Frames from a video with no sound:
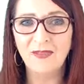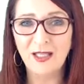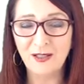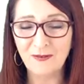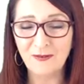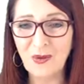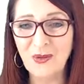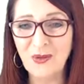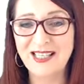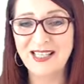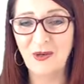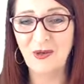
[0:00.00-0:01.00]
then, of course,
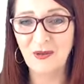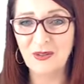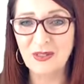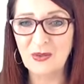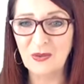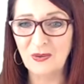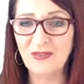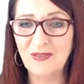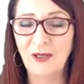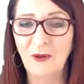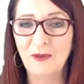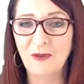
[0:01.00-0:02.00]
they go to school and they're
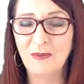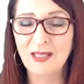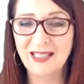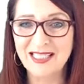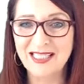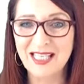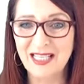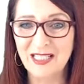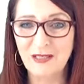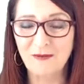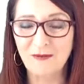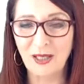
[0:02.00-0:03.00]
going to be
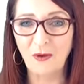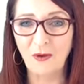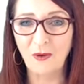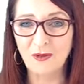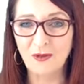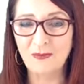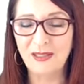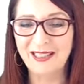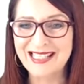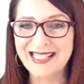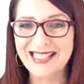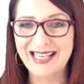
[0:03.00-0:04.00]
inattentive. They're not going to be
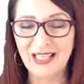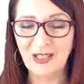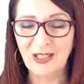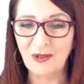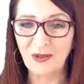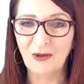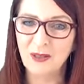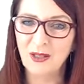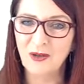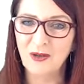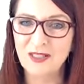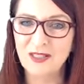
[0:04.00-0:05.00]
listening. They're not going to be
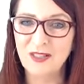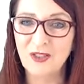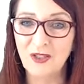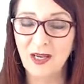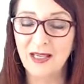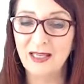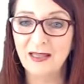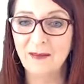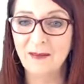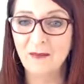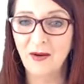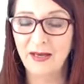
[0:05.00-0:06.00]
concentrating. They
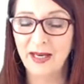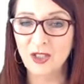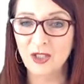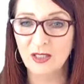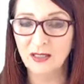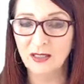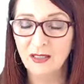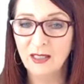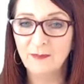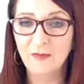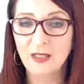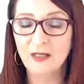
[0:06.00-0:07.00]
might actually
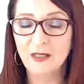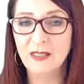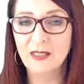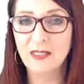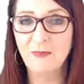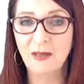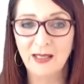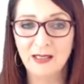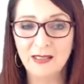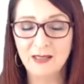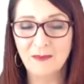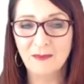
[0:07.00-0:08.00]
display
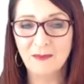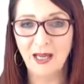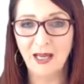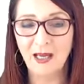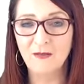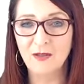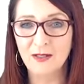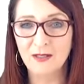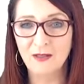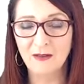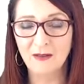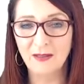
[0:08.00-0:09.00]
some behaviours
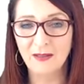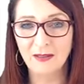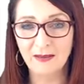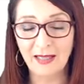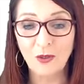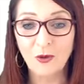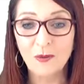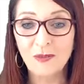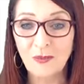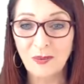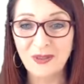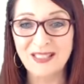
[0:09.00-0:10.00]
that they normally
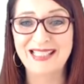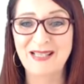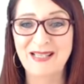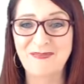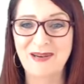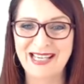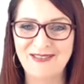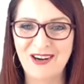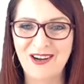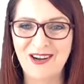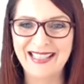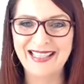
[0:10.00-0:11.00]
wouldn't display,
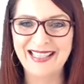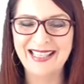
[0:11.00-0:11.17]
right?